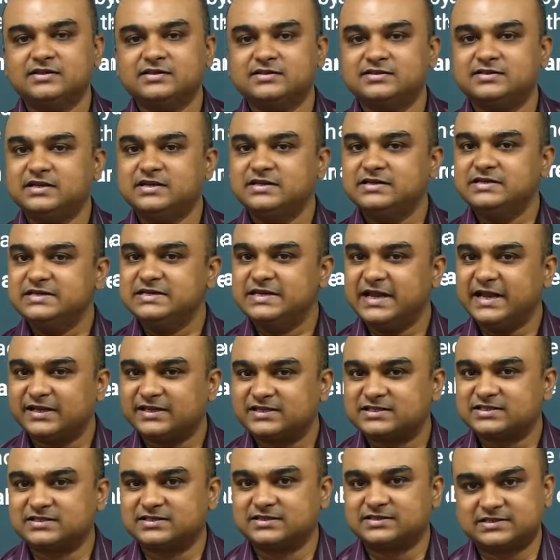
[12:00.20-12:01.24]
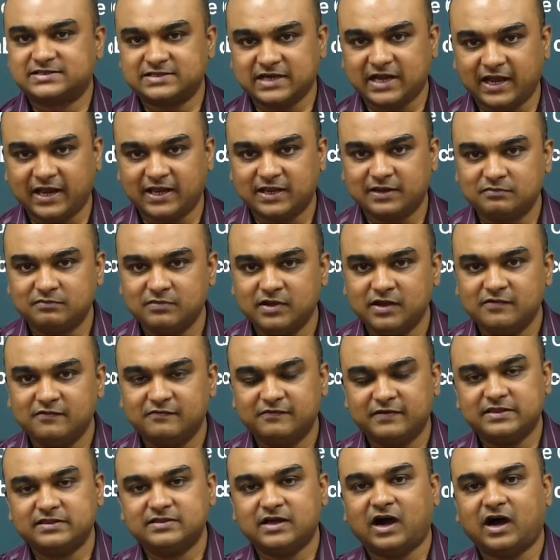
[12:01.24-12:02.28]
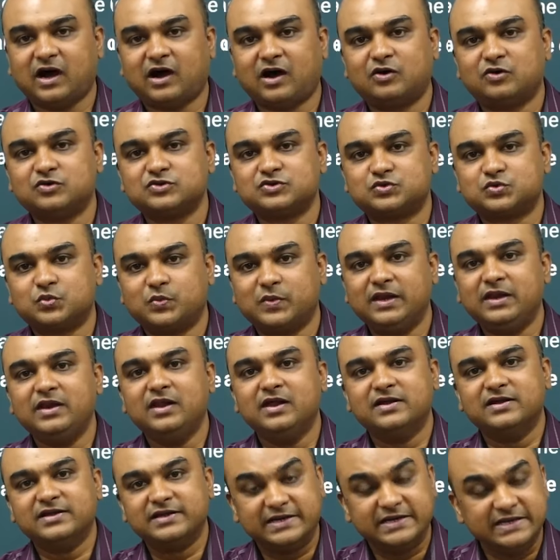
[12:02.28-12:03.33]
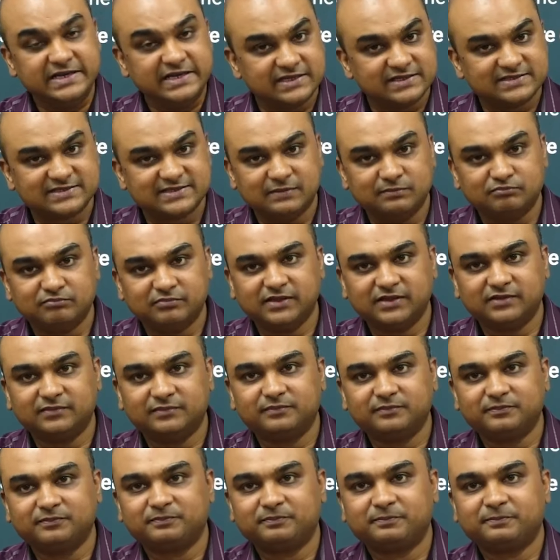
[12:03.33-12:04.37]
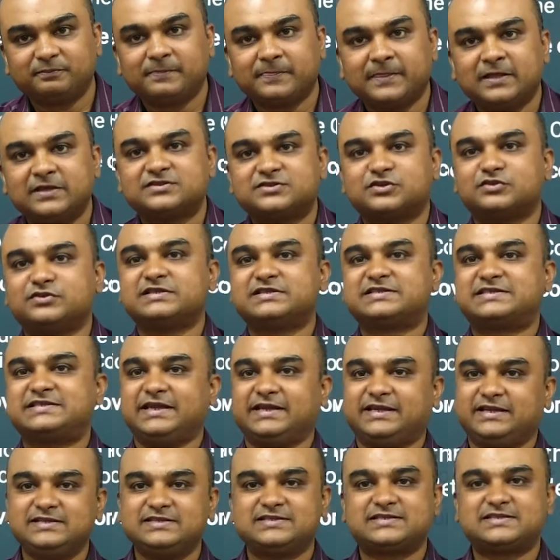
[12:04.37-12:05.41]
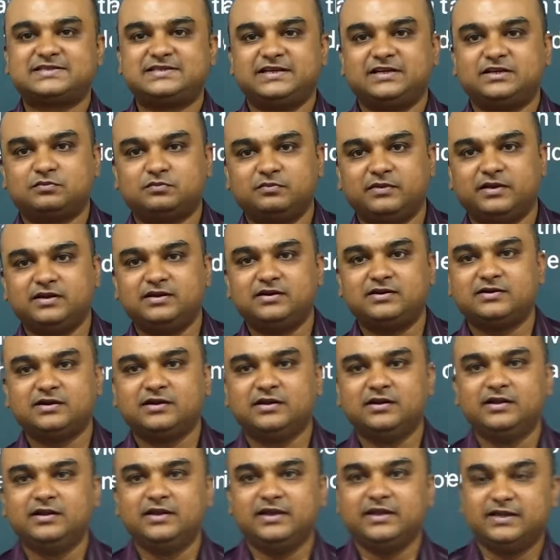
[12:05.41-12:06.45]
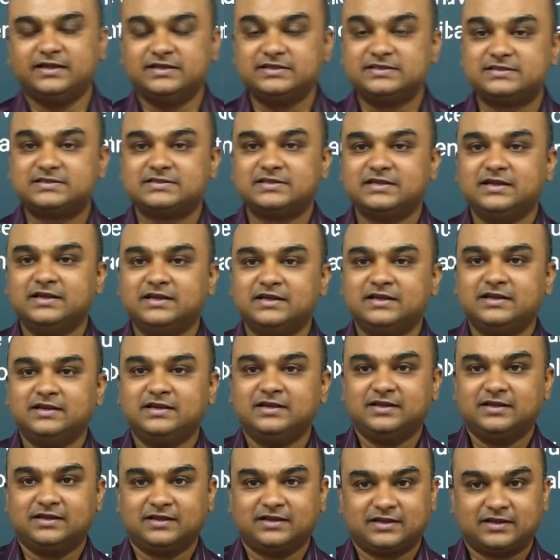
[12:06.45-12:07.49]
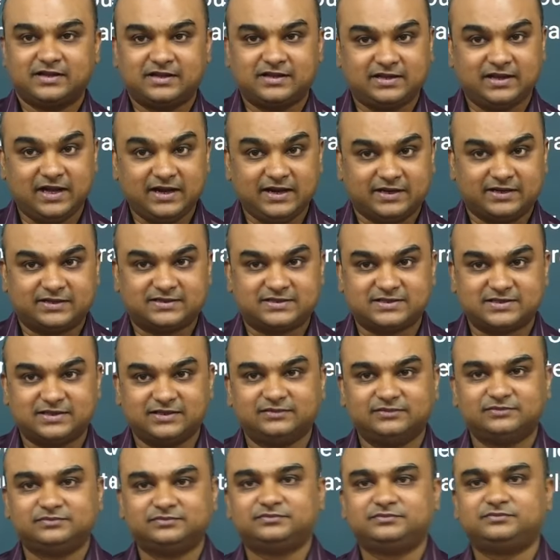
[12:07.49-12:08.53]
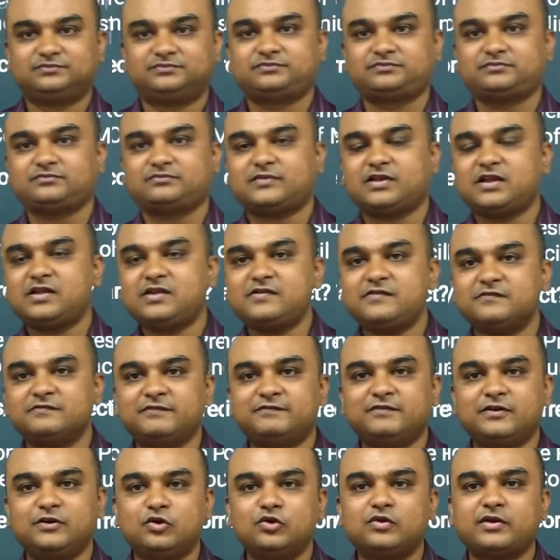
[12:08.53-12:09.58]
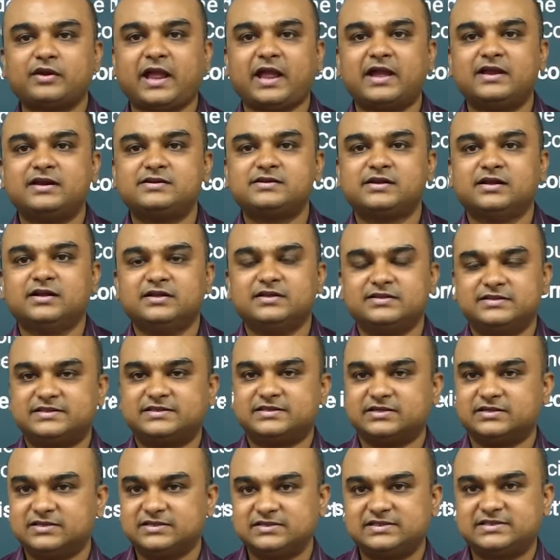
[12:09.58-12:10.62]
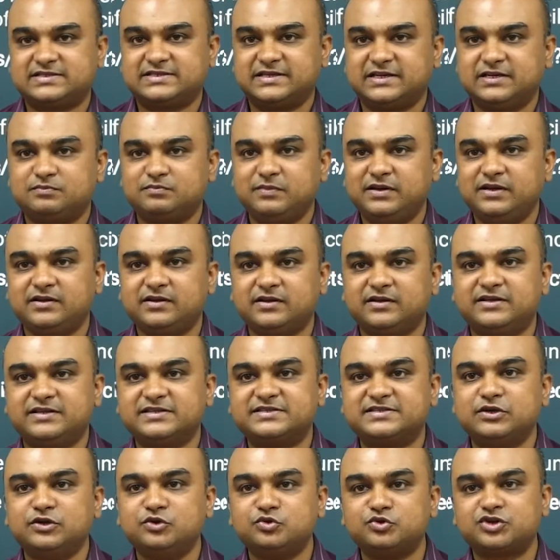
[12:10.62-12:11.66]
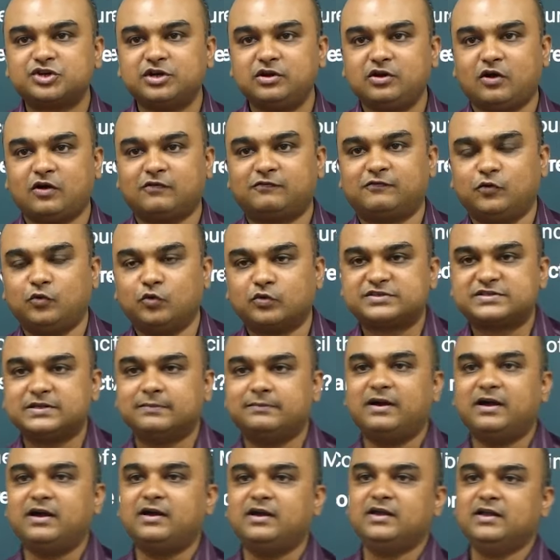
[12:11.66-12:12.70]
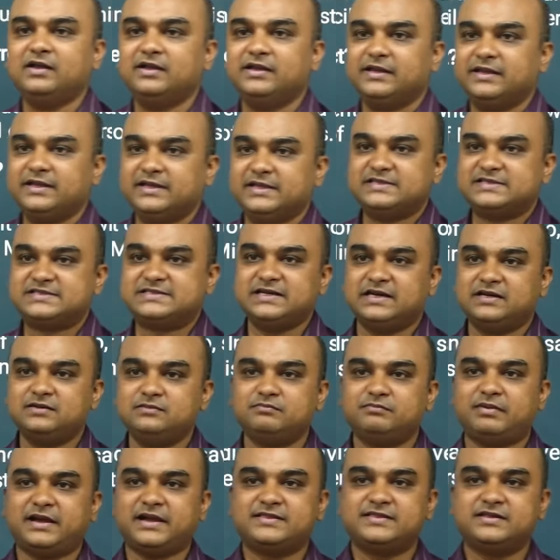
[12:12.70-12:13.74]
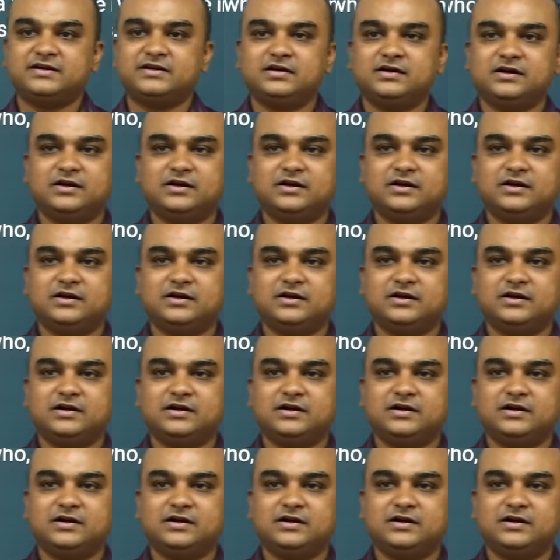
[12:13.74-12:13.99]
the next time when the house will reassemble. So, the second statement is correct. When we look at the third statement, dissolution of Lok Sabha is done by the